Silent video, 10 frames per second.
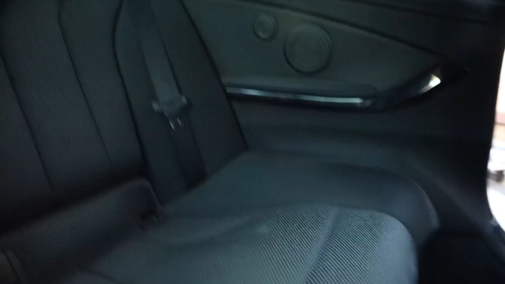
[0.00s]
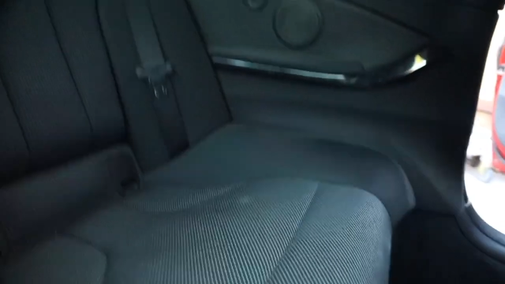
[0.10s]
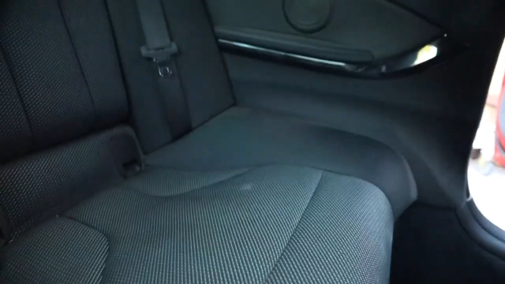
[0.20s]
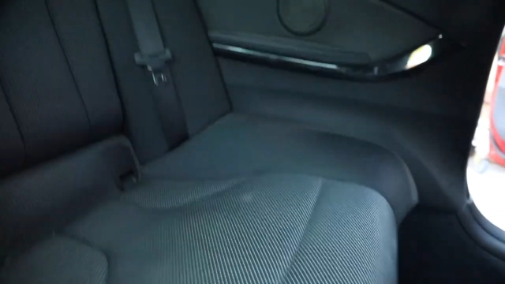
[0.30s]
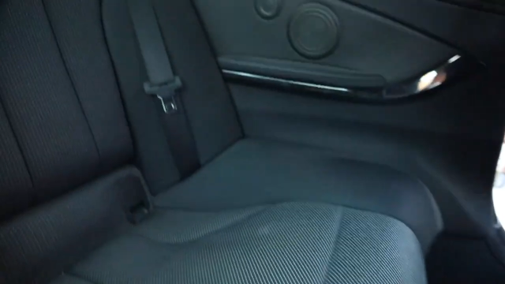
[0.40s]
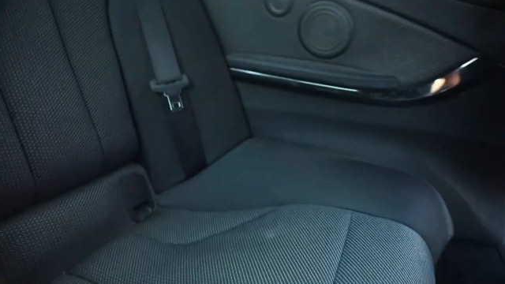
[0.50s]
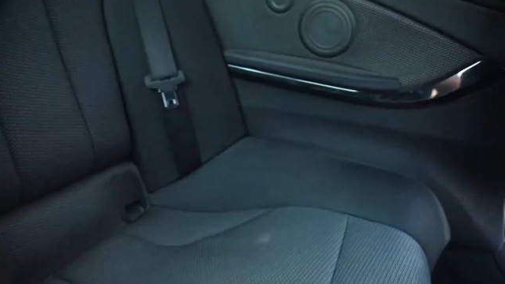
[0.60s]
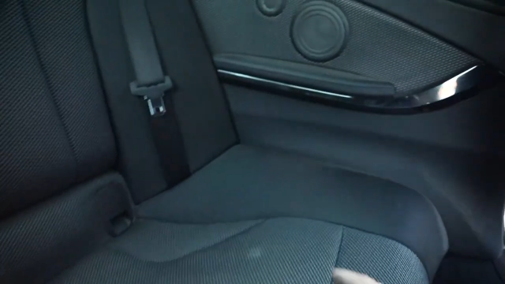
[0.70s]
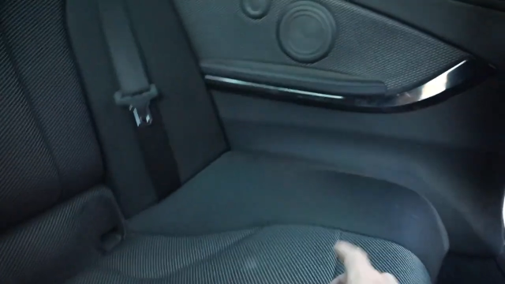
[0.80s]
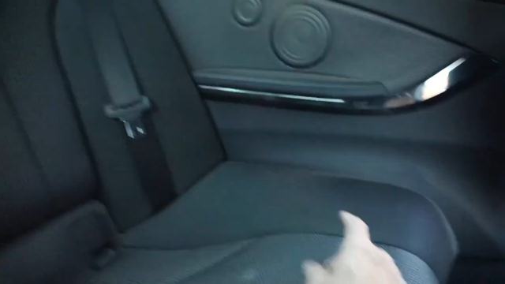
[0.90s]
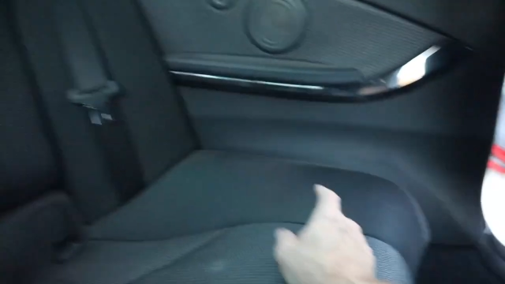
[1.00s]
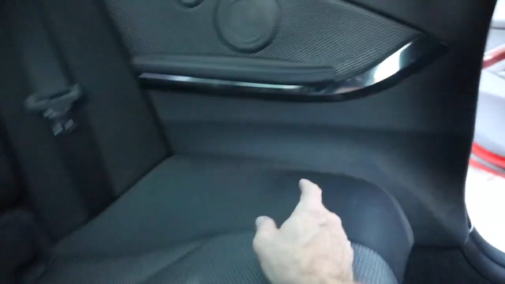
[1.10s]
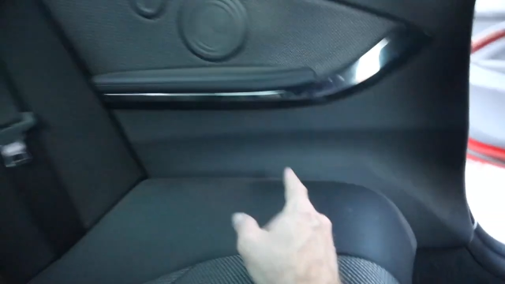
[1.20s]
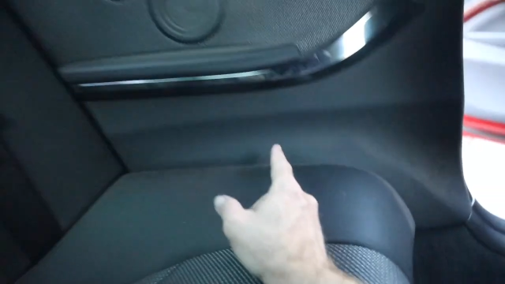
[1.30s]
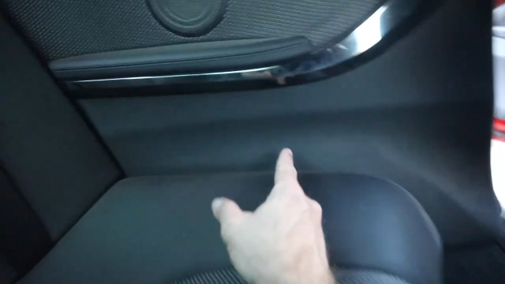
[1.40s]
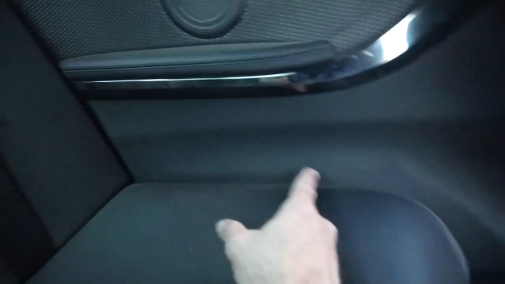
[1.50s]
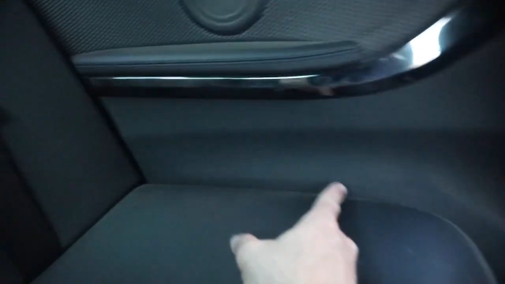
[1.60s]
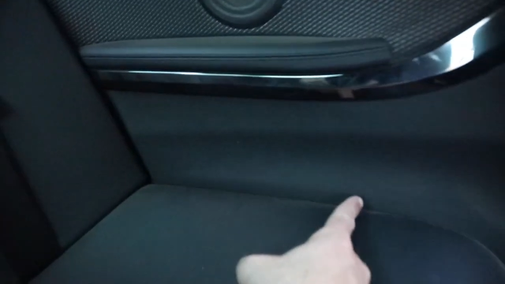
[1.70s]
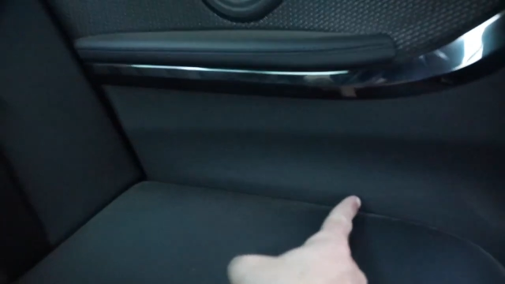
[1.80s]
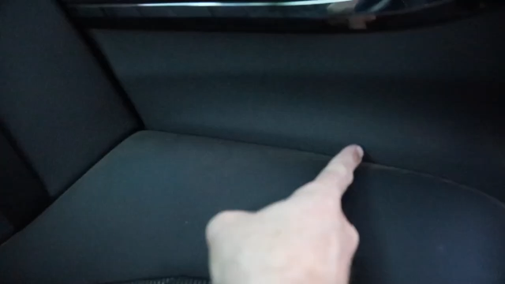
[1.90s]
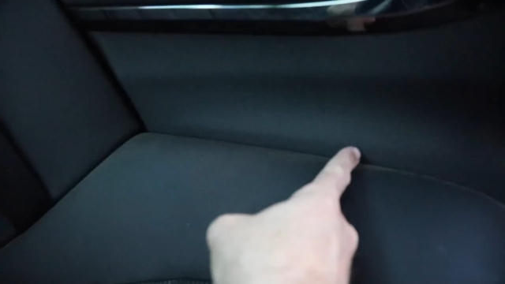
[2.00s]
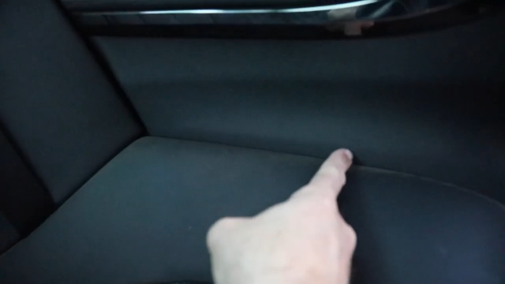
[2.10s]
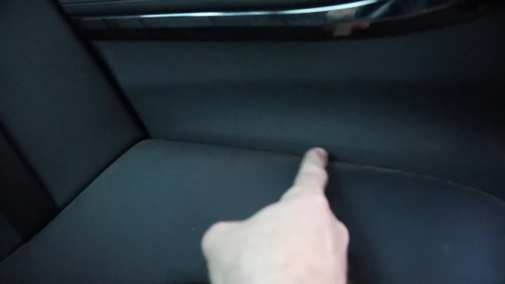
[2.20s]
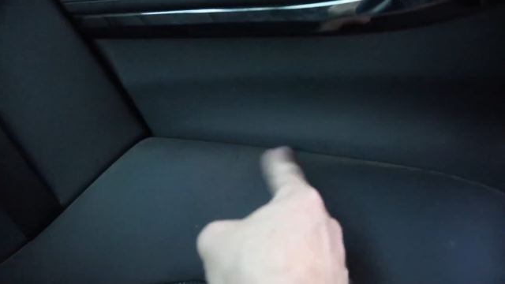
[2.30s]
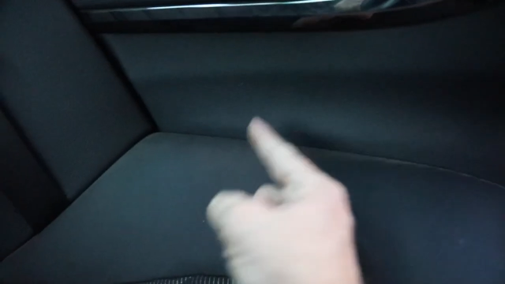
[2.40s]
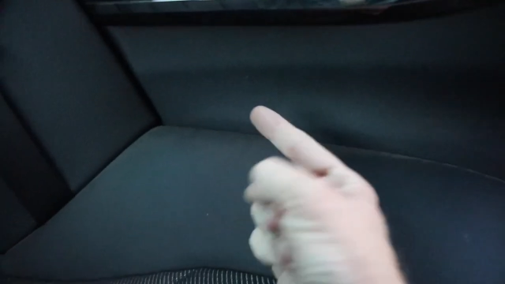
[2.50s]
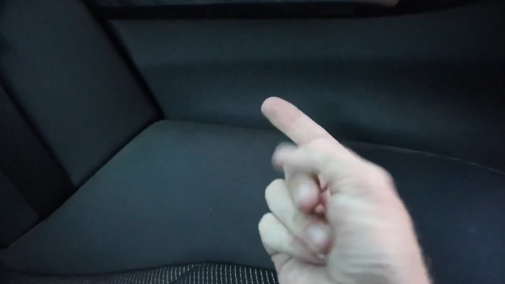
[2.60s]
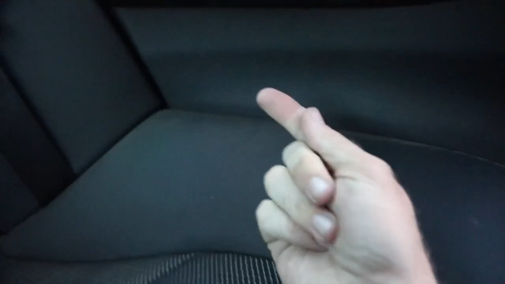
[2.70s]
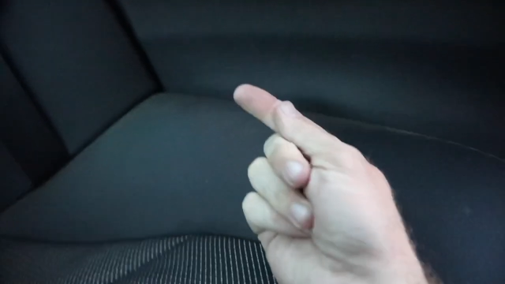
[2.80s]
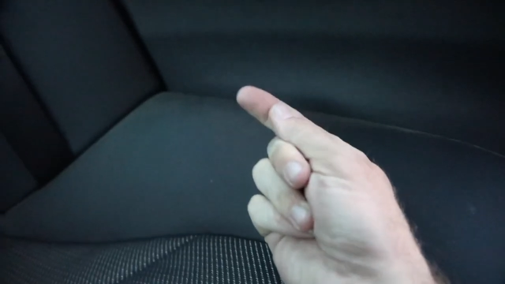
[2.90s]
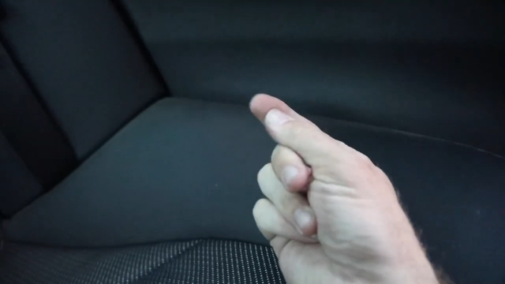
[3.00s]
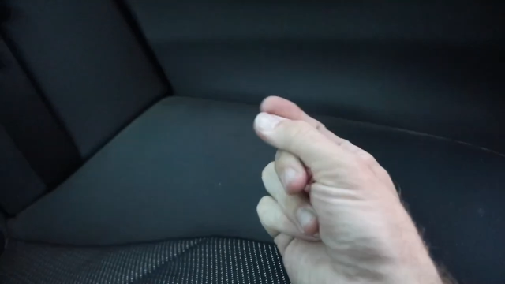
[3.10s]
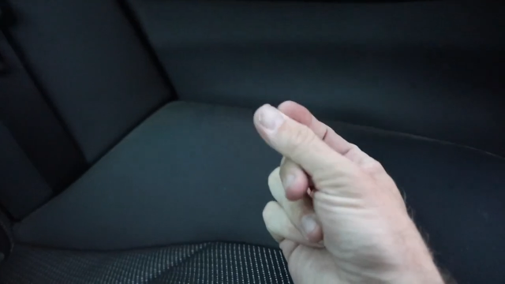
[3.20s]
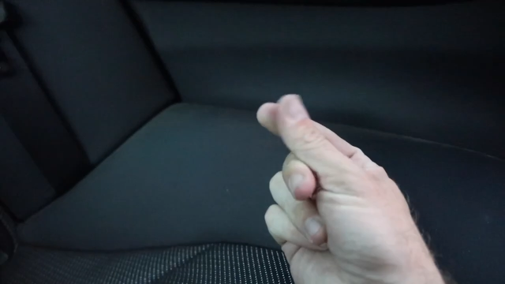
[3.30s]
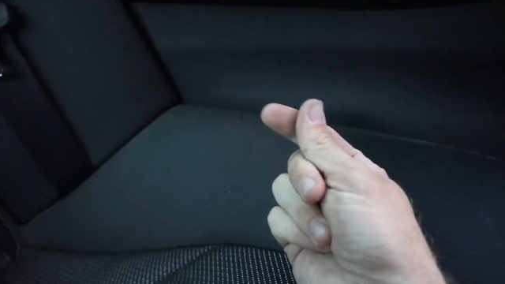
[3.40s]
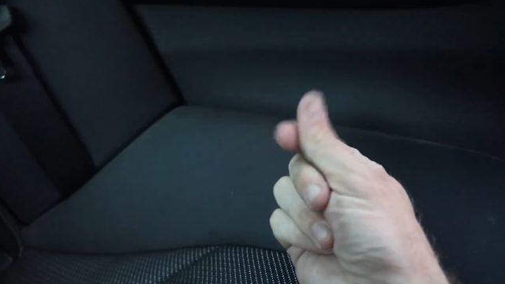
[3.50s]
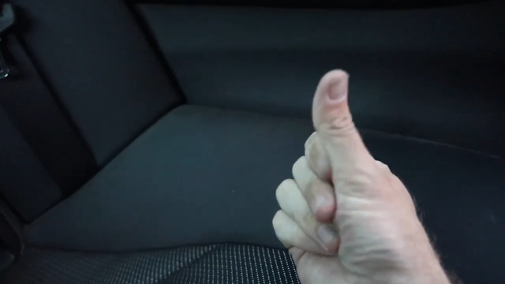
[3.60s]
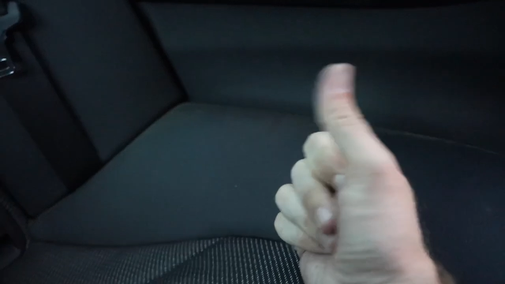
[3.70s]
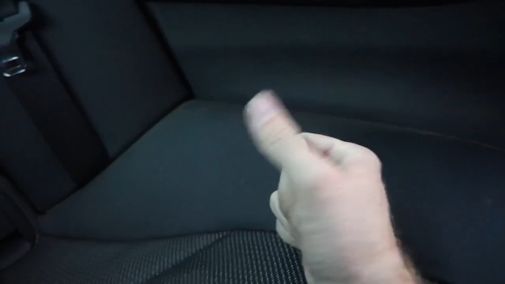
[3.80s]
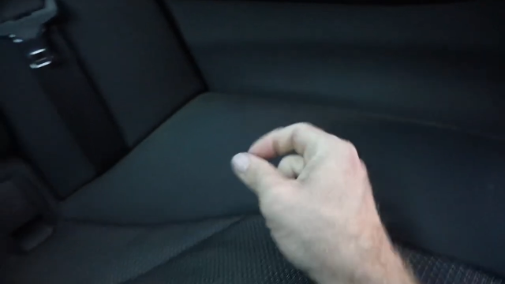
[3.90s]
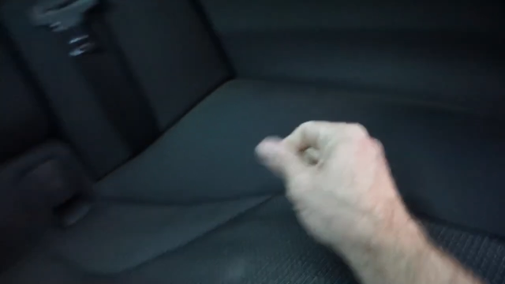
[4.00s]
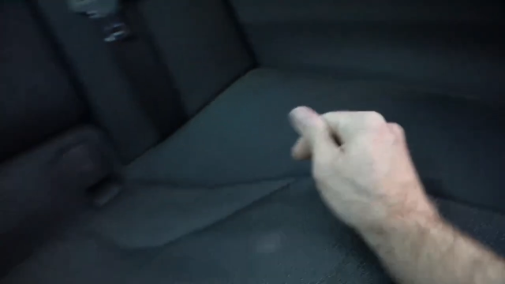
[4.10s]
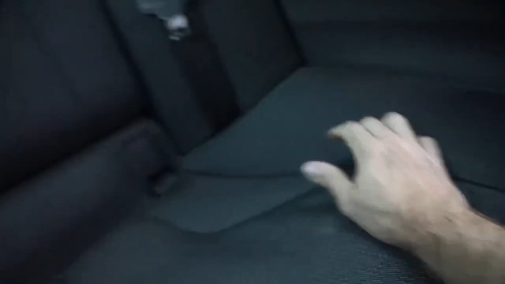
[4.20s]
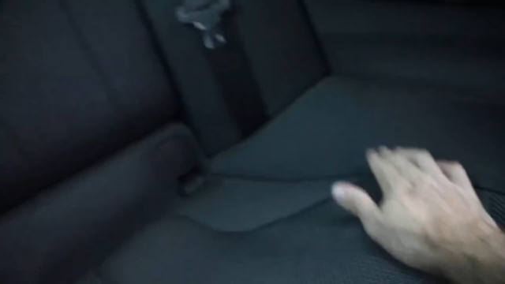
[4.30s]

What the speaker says: [unreadable: no face in view]